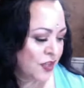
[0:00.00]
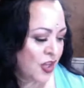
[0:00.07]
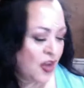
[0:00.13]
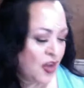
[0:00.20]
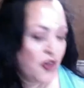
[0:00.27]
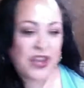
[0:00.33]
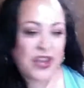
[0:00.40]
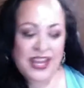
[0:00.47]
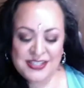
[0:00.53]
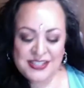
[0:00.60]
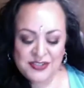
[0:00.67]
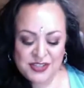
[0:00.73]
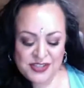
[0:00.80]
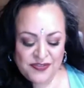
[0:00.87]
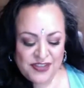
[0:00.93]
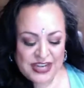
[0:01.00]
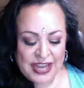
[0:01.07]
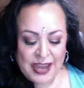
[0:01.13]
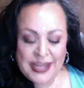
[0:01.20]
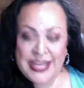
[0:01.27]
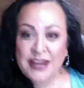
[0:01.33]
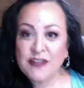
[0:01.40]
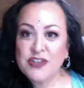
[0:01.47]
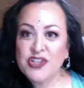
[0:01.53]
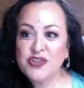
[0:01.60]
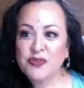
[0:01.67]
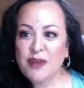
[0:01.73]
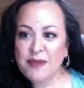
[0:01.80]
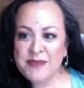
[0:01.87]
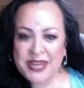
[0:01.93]
Okay, so it's funny. I hear
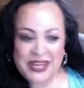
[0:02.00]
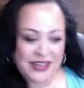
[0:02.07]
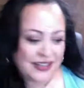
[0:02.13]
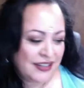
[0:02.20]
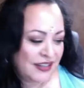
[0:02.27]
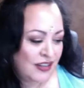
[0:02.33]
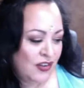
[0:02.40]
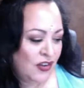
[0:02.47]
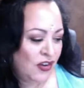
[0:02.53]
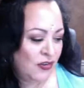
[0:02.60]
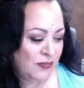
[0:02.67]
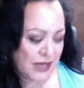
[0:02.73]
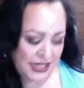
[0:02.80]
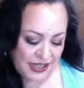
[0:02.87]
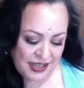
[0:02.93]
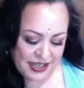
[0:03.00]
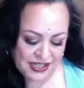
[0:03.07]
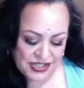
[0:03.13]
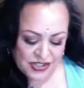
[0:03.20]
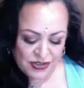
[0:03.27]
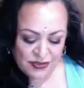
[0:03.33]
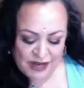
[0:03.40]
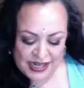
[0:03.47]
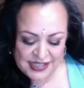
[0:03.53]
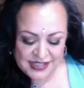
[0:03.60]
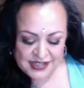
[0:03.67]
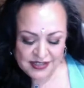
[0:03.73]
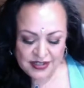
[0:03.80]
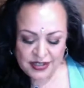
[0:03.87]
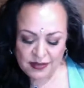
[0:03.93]
drumming. Oh my gosh. All right,
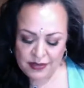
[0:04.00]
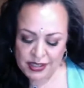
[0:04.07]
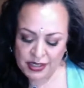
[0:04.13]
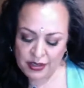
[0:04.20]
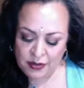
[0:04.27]
so here we go.